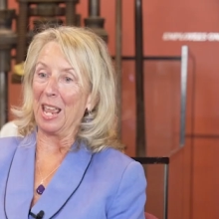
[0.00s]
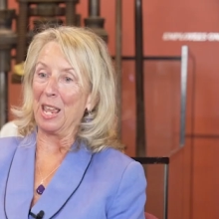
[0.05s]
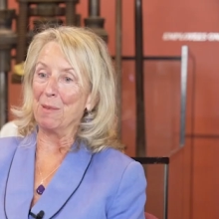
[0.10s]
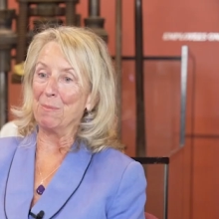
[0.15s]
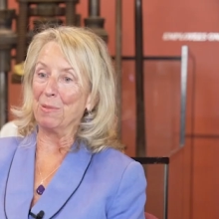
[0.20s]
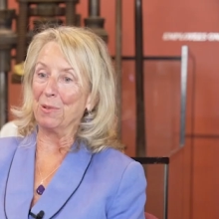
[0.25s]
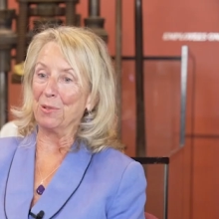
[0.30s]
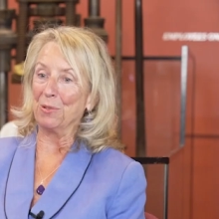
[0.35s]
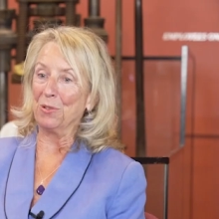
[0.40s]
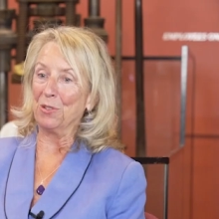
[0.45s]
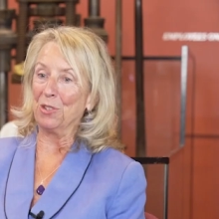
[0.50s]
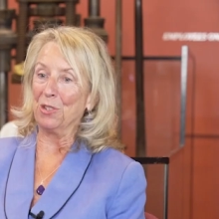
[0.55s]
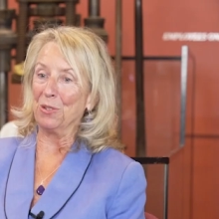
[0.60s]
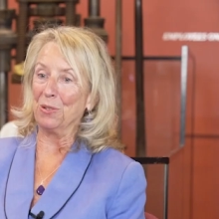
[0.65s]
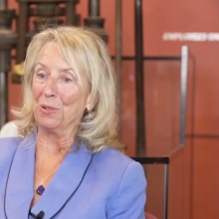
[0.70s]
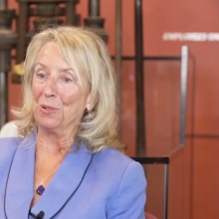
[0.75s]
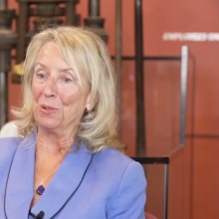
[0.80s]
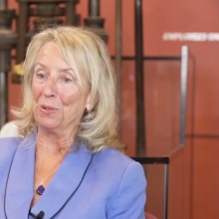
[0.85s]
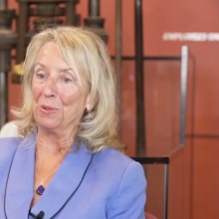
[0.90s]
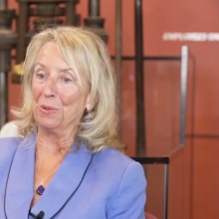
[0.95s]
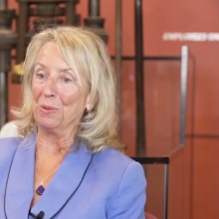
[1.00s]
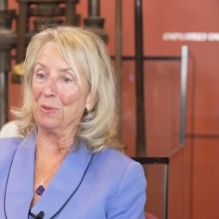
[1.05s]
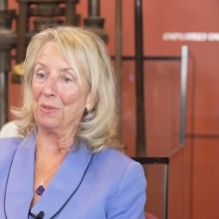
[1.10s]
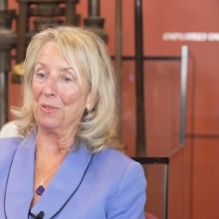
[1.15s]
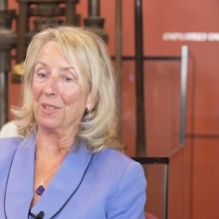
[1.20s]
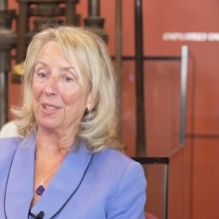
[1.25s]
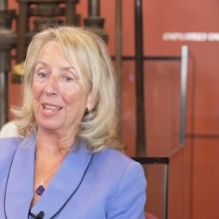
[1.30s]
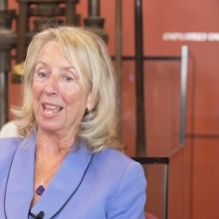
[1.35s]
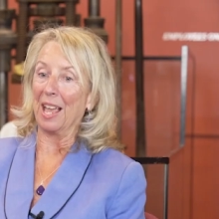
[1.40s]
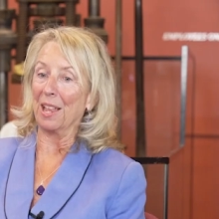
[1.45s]
able to.
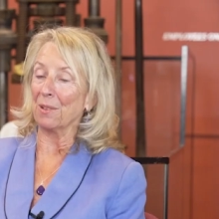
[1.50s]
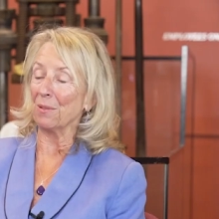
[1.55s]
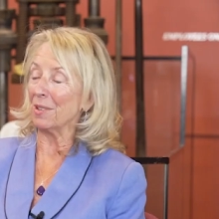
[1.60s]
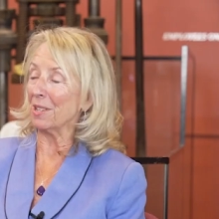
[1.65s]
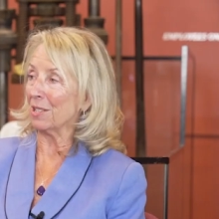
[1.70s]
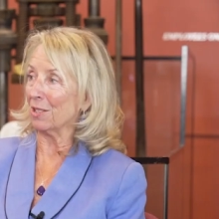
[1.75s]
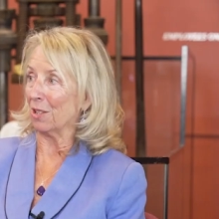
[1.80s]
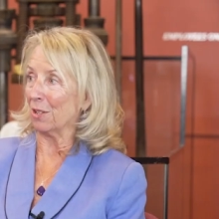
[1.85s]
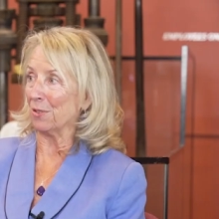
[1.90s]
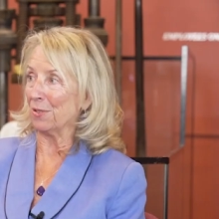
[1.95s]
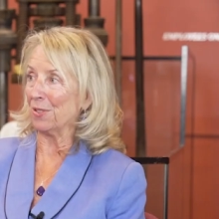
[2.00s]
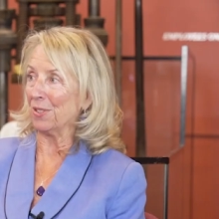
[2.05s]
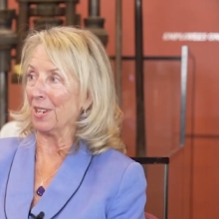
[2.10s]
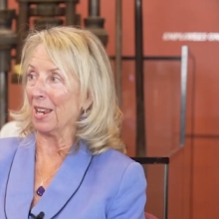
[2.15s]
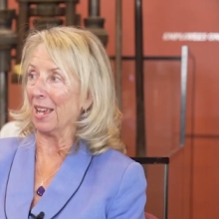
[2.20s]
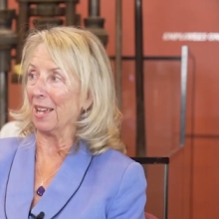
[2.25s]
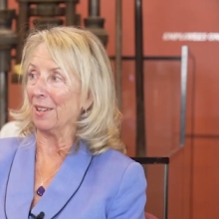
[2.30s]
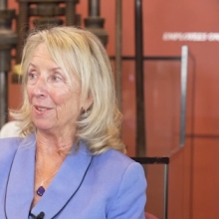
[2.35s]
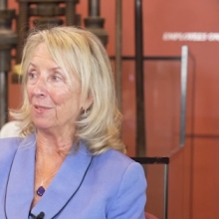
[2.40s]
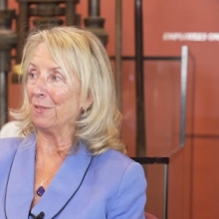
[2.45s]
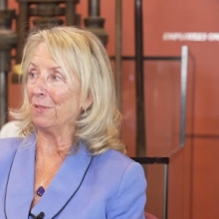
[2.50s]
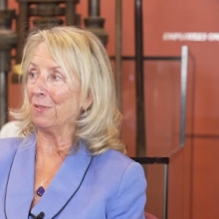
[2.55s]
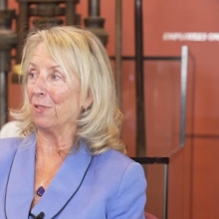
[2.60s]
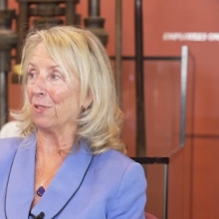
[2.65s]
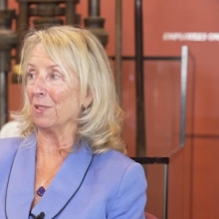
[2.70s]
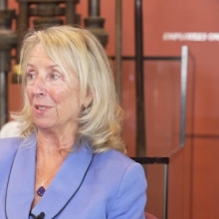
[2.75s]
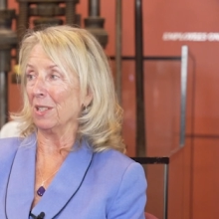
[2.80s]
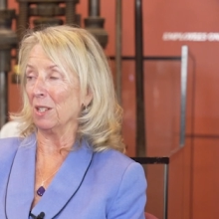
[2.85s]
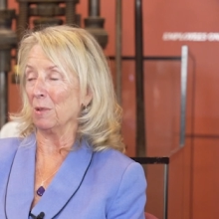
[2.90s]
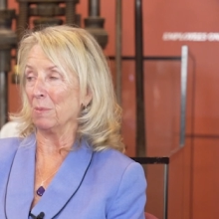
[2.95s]
The gallery closed down
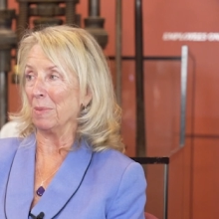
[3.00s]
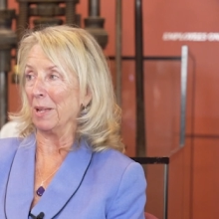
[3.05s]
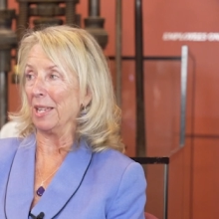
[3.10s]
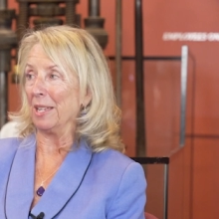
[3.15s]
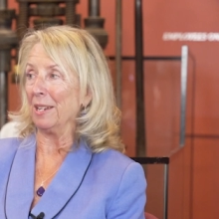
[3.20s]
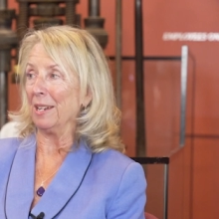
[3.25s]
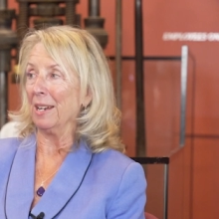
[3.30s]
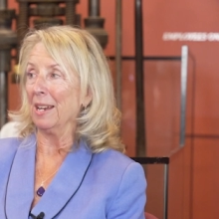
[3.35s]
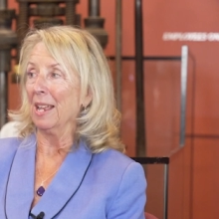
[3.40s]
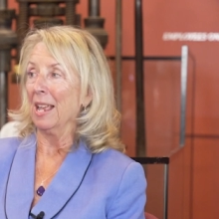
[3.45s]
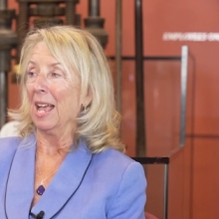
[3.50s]
for a little bit,